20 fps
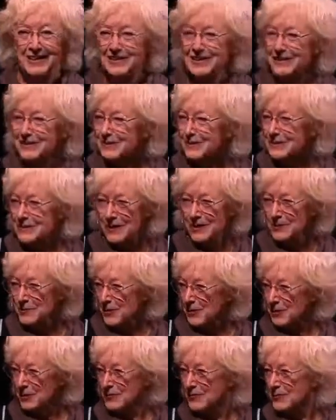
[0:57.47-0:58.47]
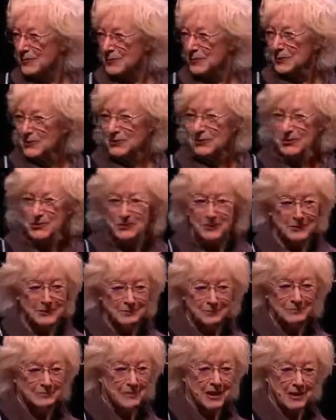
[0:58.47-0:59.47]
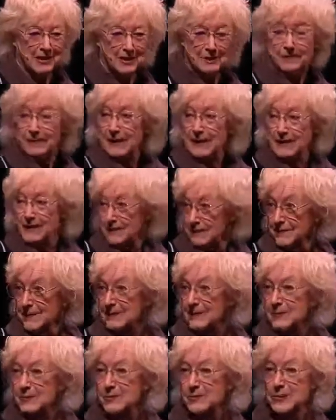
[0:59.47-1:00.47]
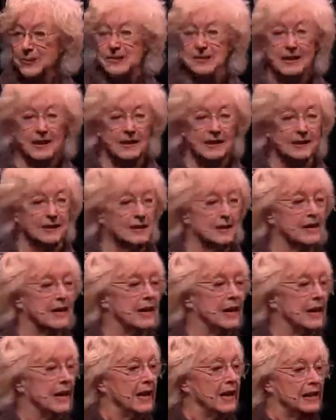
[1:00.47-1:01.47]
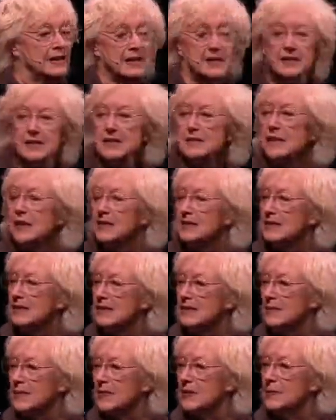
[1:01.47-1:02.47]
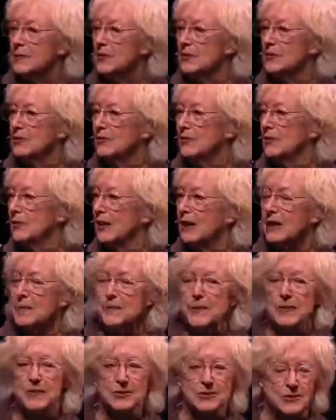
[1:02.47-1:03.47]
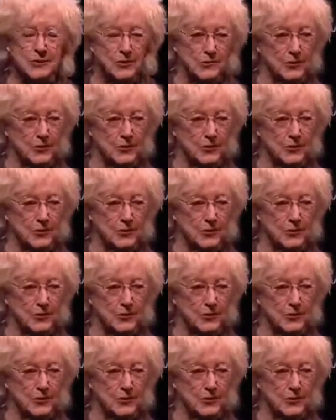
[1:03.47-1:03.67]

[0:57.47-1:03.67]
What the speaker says: There was no bolt from the blue. In fact, it felt almost elegant. And since the mosque is very beautiful, I posted the